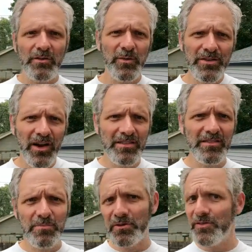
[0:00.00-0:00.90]
Wisconsin
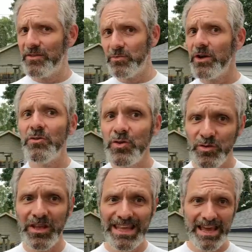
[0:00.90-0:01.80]
sports fans, we don't
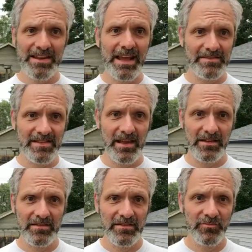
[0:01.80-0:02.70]
usually get nice
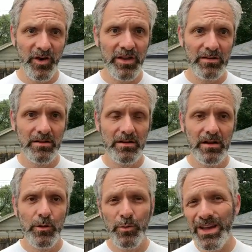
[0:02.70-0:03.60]
things, right?
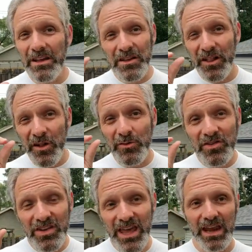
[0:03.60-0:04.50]
We get close
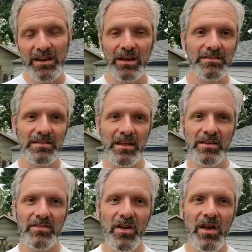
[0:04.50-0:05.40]
to getting nice
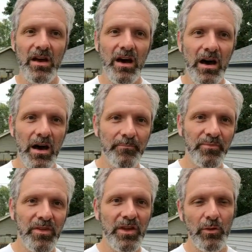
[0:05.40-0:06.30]
things.
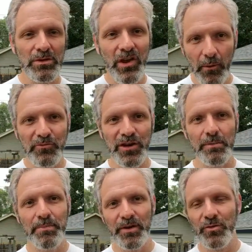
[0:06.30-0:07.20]
When Tom Crean
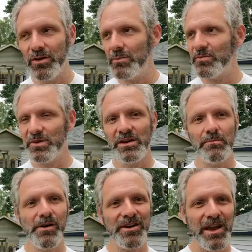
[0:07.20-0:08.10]
and Buzz Williams were here,
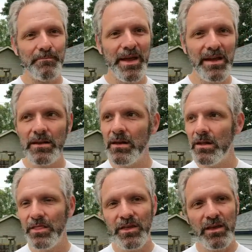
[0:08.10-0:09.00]
Marquette made
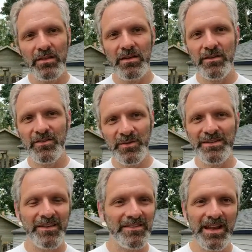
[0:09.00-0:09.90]
the Sweet
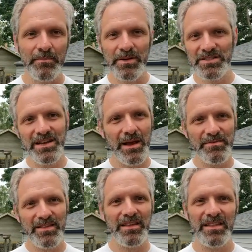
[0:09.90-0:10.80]
16 a bunch of
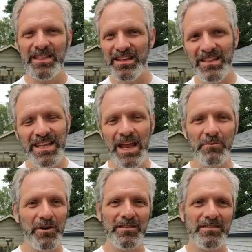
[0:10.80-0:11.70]
times in the Elite Eight
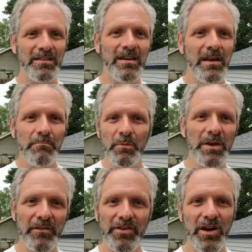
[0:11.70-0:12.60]
once, but we
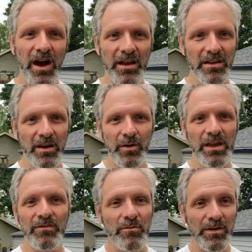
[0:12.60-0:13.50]
never got,
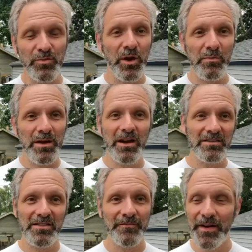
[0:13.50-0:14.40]
even when Dwayne Wade
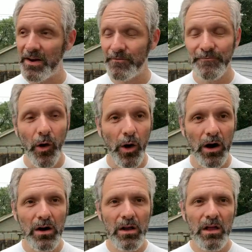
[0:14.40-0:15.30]
got to the Final
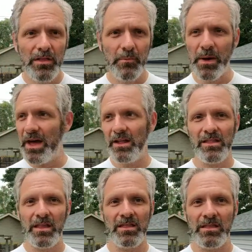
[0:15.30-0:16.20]
Four,
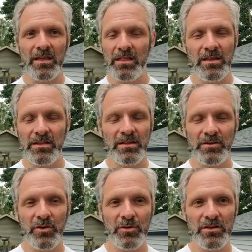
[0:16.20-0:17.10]
the
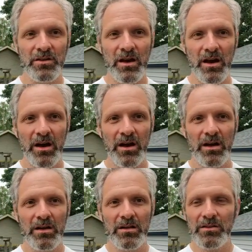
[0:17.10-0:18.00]

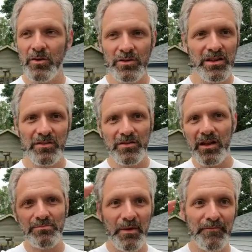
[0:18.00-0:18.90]
Golden Eagles
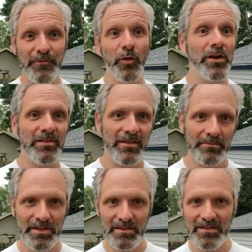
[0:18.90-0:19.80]
lost by 40
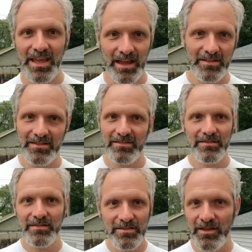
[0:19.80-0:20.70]
something to Kansas,
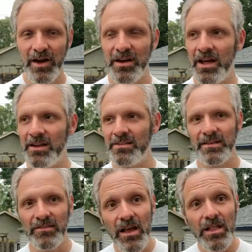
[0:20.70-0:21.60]
not
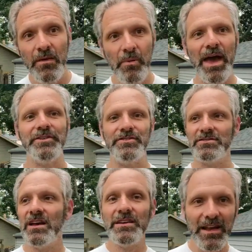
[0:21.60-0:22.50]
96. The
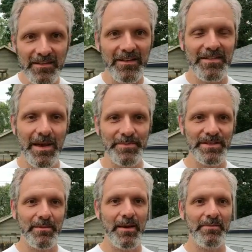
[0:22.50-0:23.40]
Badgers get to the
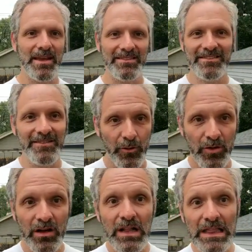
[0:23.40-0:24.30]
championship game against
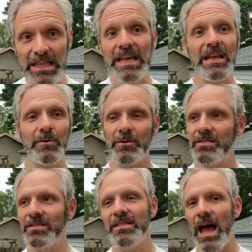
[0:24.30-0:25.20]
Duke, leading with
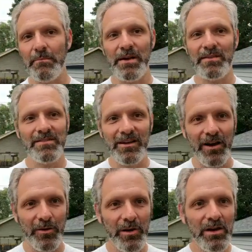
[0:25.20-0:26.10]
9 minutes to
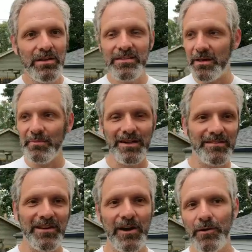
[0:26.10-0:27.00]
go, 10 minutes
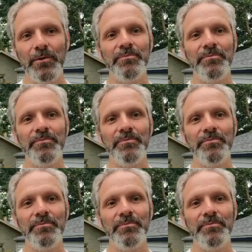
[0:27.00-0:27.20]
to go.